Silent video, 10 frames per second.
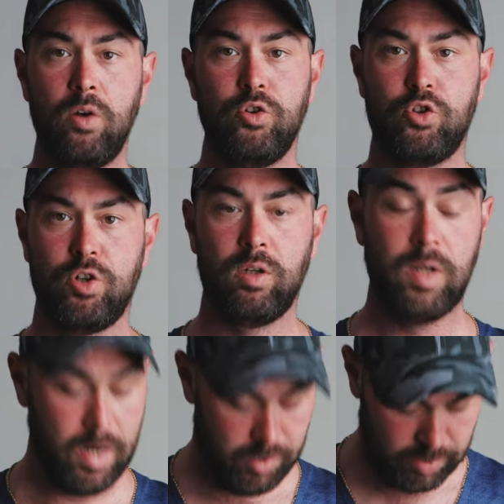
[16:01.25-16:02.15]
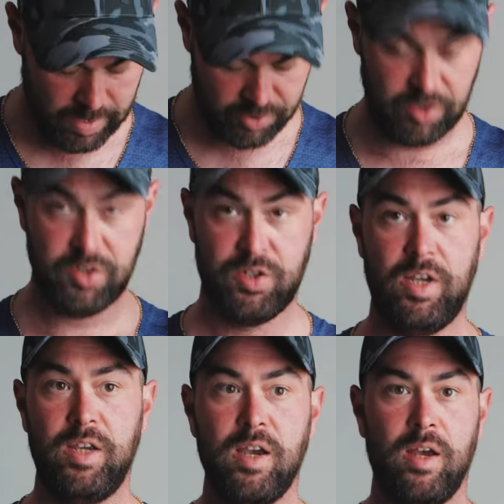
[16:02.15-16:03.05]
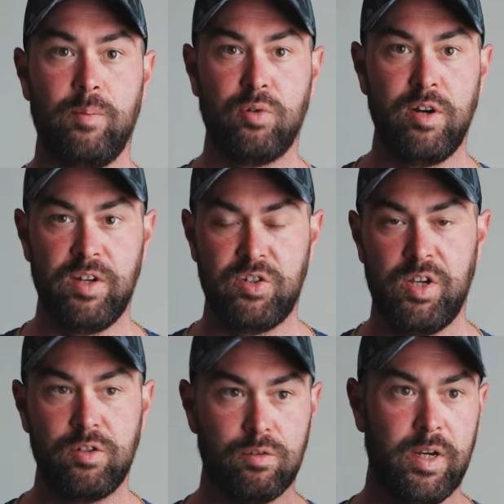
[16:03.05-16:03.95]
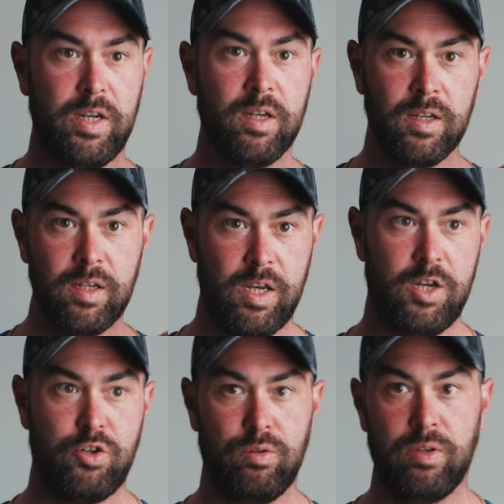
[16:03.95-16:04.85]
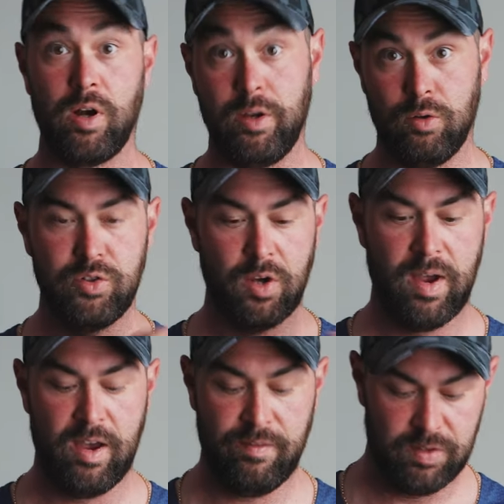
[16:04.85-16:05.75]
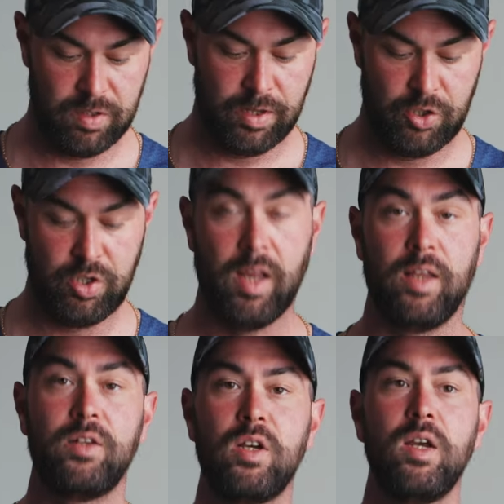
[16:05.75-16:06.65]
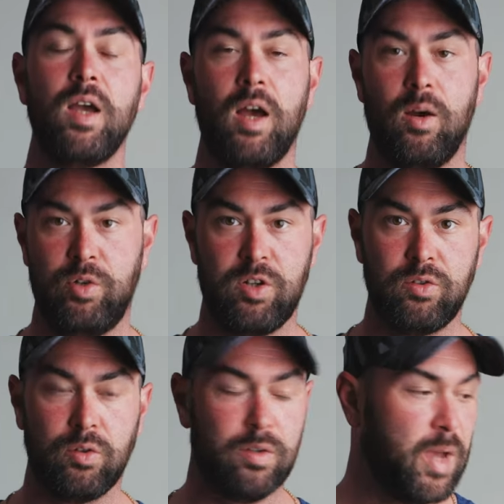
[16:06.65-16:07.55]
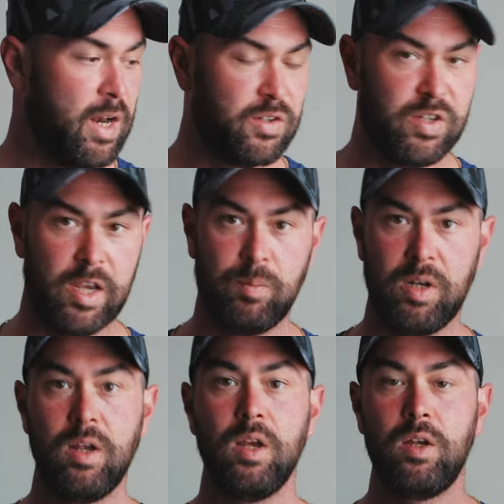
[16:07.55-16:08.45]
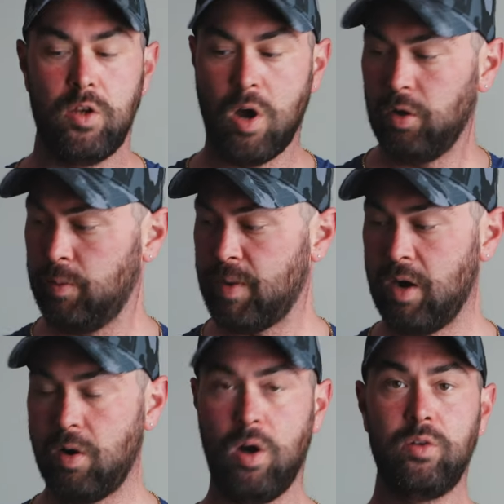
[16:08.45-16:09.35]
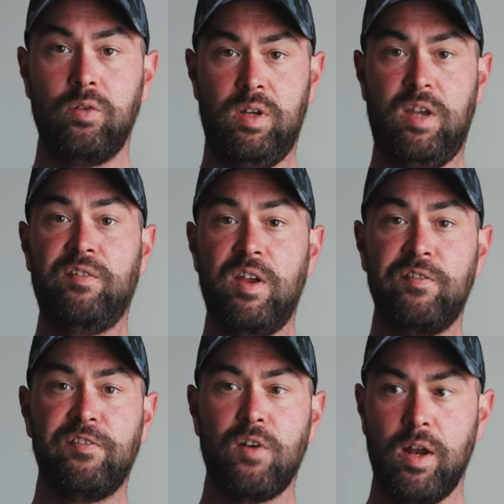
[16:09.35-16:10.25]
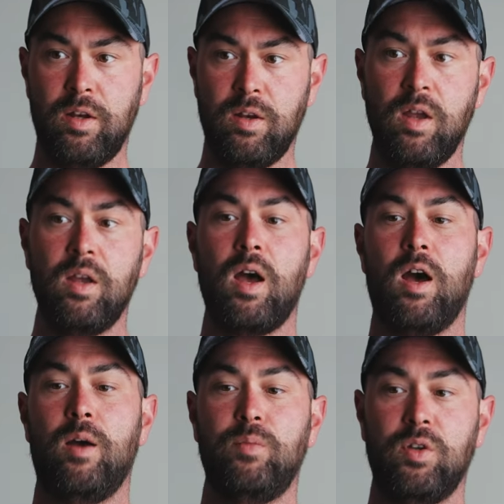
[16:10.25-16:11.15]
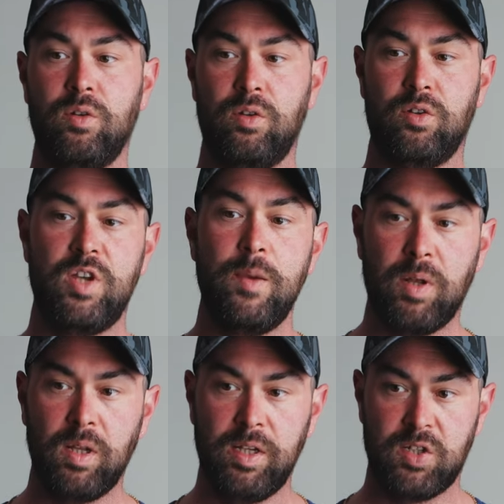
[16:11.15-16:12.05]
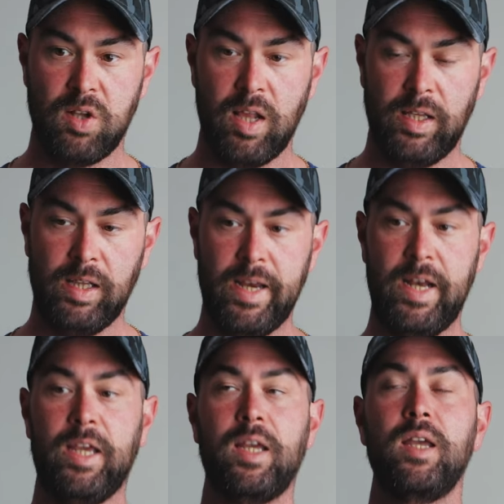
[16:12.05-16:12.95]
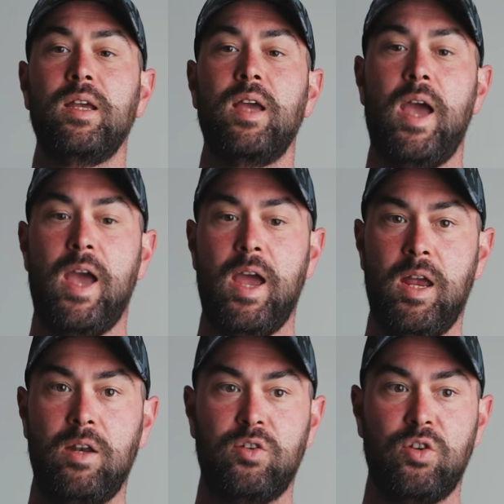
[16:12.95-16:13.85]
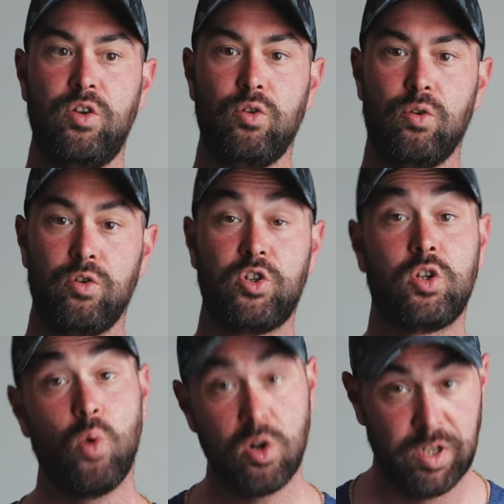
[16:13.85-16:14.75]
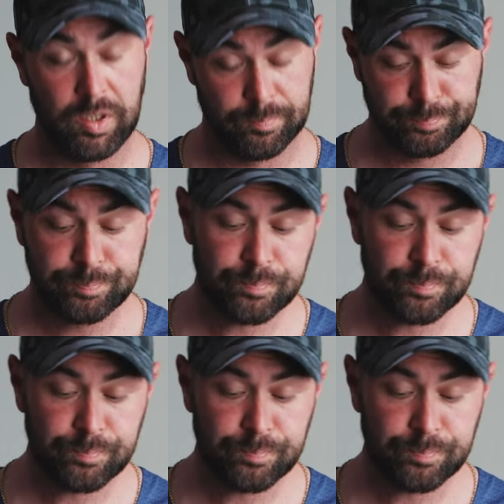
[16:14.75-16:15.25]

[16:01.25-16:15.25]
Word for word: on your shoulder, and you can actually see a previous injury issue that I also have. It's another challenge, which I'll talk about in a sec, but you hold the bar on in front, you're typically slightly leaning, and you're squatting